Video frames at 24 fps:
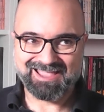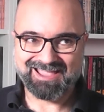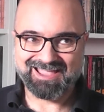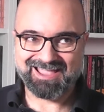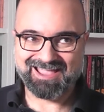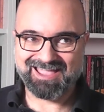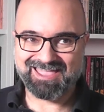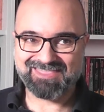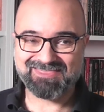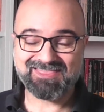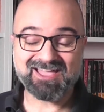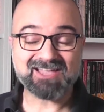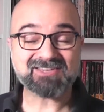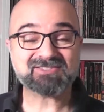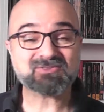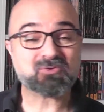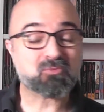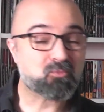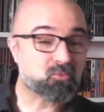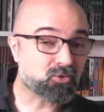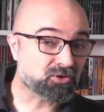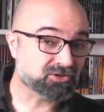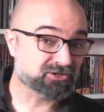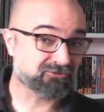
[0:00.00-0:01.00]
And that is a
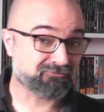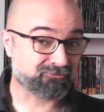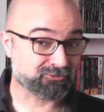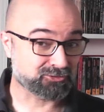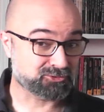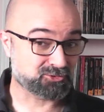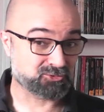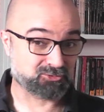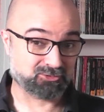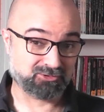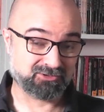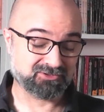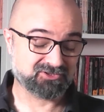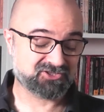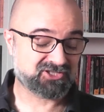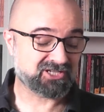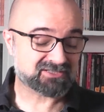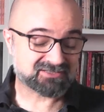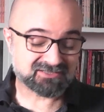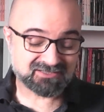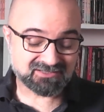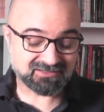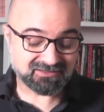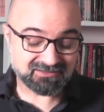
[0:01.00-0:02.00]
wonderful tool.
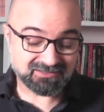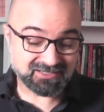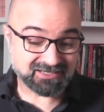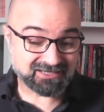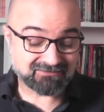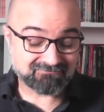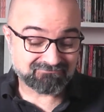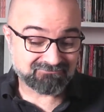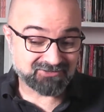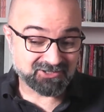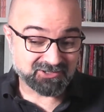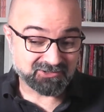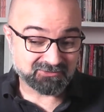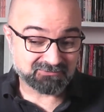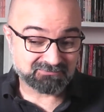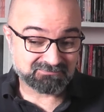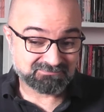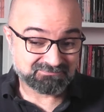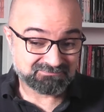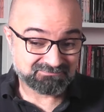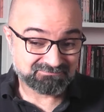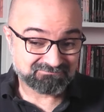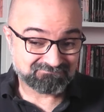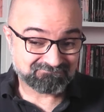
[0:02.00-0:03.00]
Just, you know,
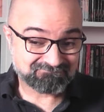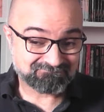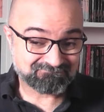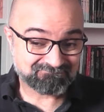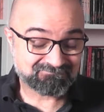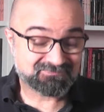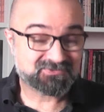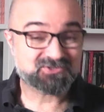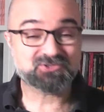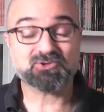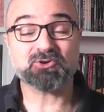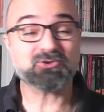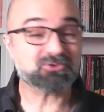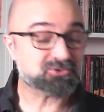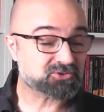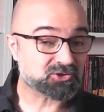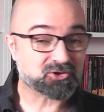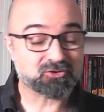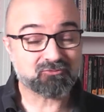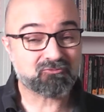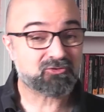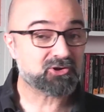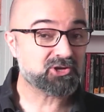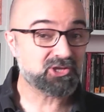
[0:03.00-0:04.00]
don't
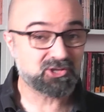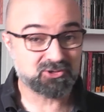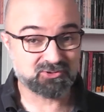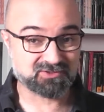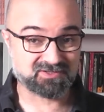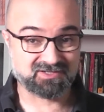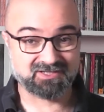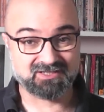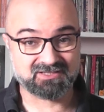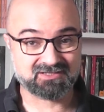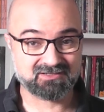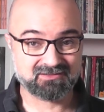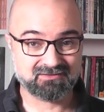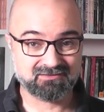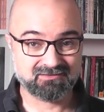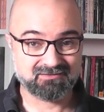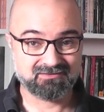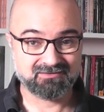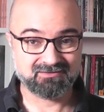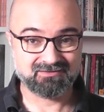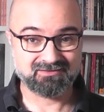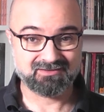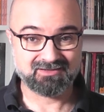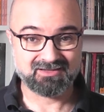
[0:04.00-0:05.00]
overuse it.
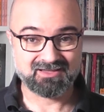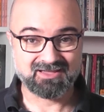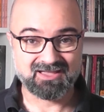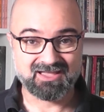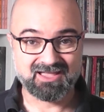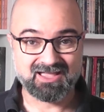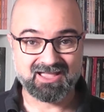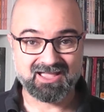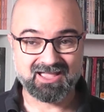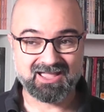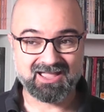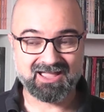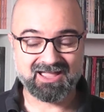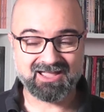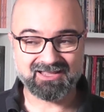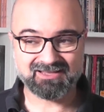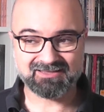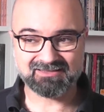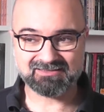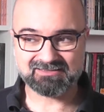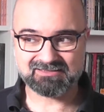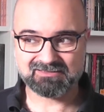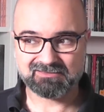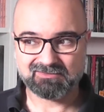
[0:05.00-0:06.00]

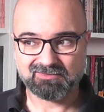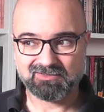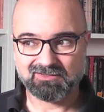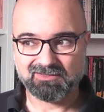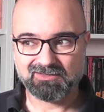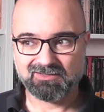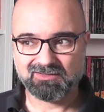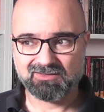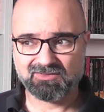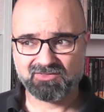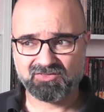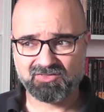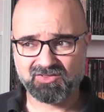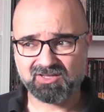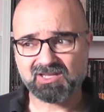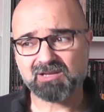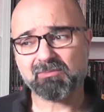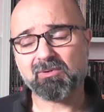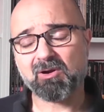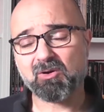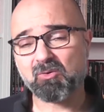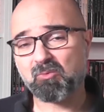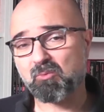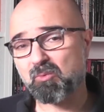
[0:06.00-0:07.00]
And think
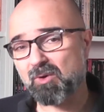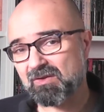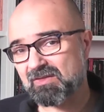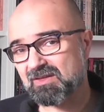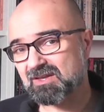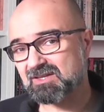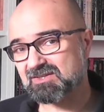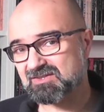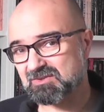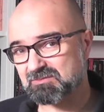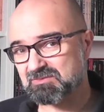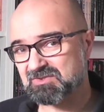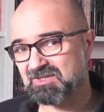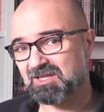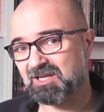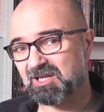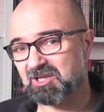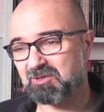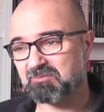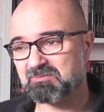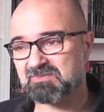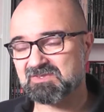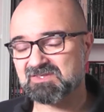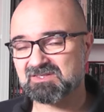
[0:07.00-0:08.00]
about whether
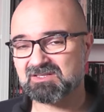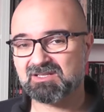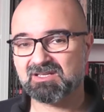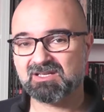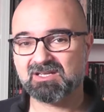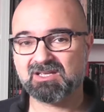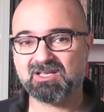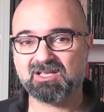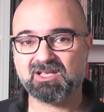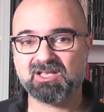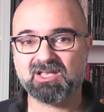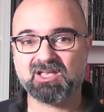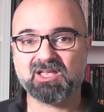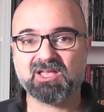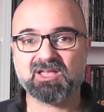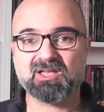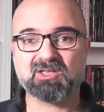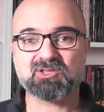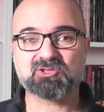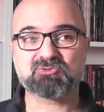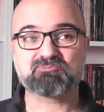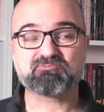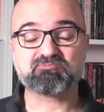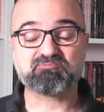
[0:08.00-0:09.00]
sometimes
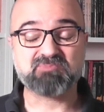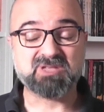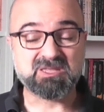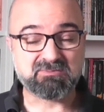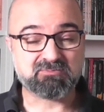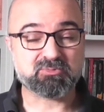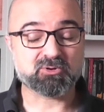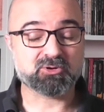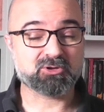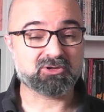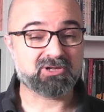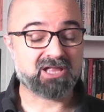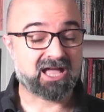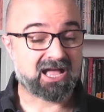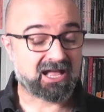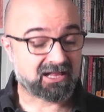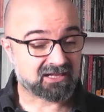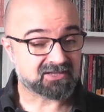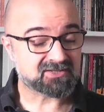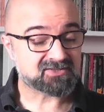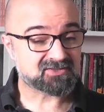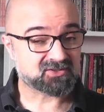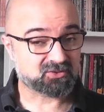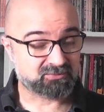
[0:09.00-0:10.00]
people
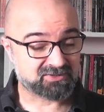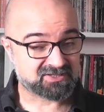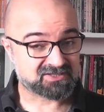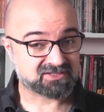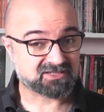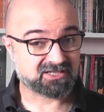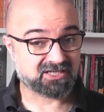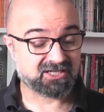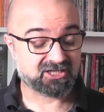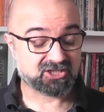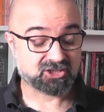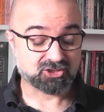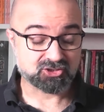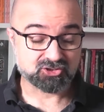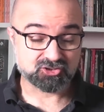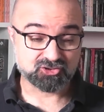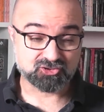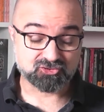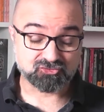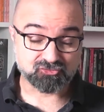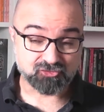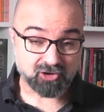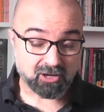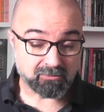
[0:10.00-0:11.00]
also mistake
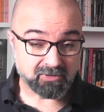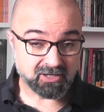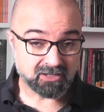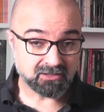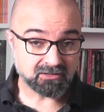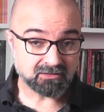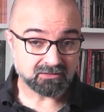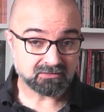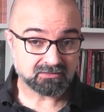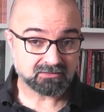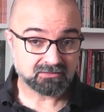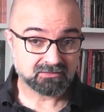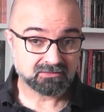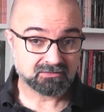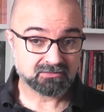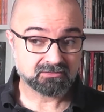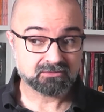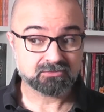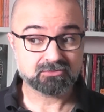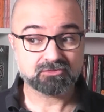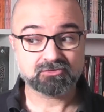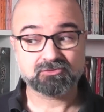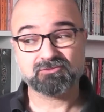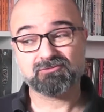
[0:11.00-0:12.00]
drama
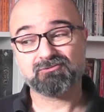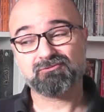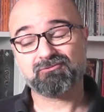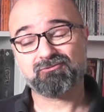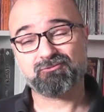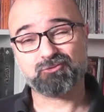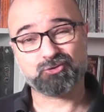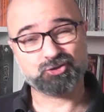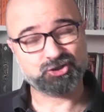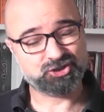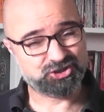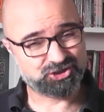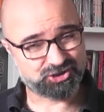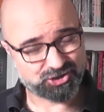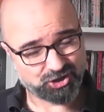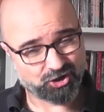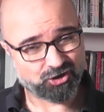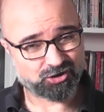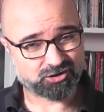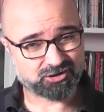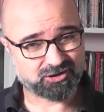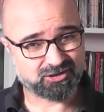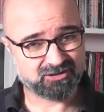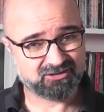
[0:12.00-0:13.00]
for
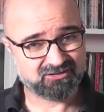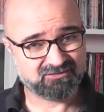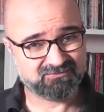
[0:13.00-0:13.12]
shock.